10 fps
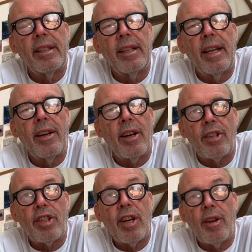in our
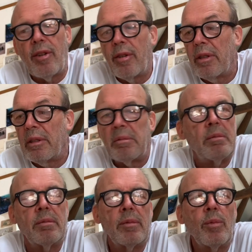show
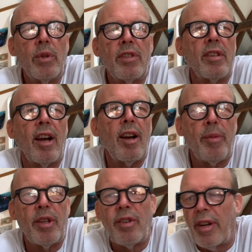was
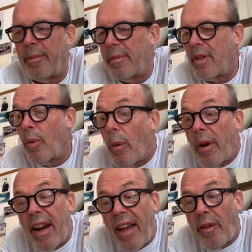arbitrary. So we were
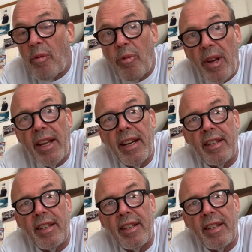never really